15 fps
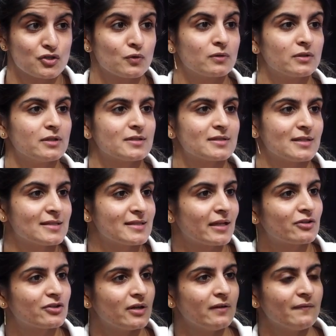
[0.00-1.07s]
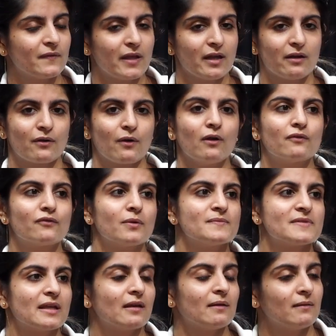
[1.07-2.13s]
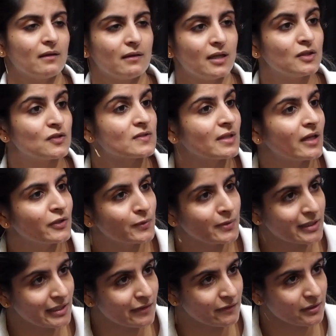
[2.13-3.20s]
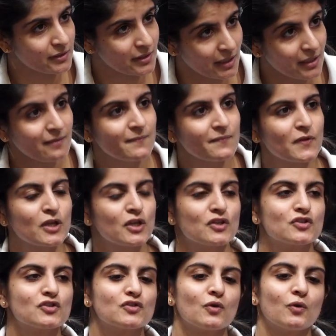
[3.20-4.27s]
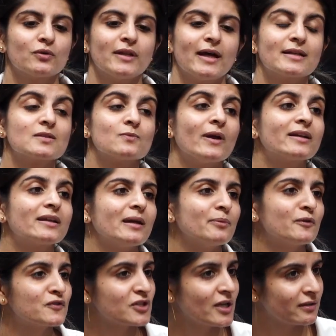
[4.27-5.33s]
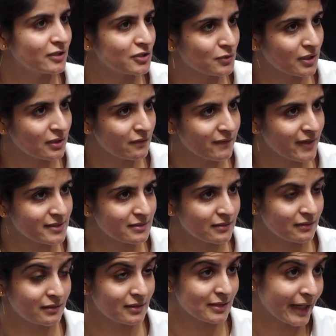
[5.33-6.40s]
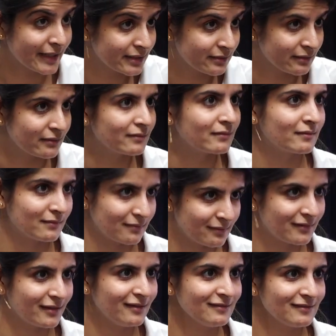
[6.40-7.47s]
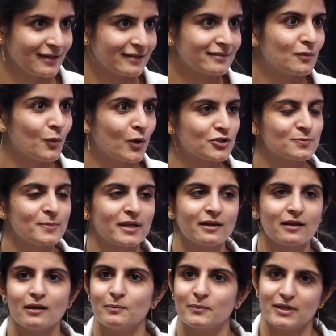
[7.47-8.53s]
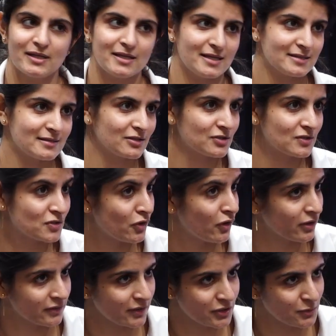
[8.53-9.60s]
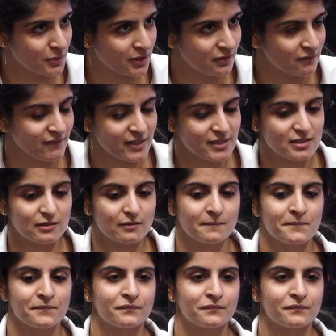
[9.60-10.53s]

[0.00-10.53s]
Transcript: Shoulders, etc. They are all from say Hindustan Unilever, yeah? So that is one type of share that you can invest in. Titan, yeah, like the watchmaking company, is a stock that you can invest in.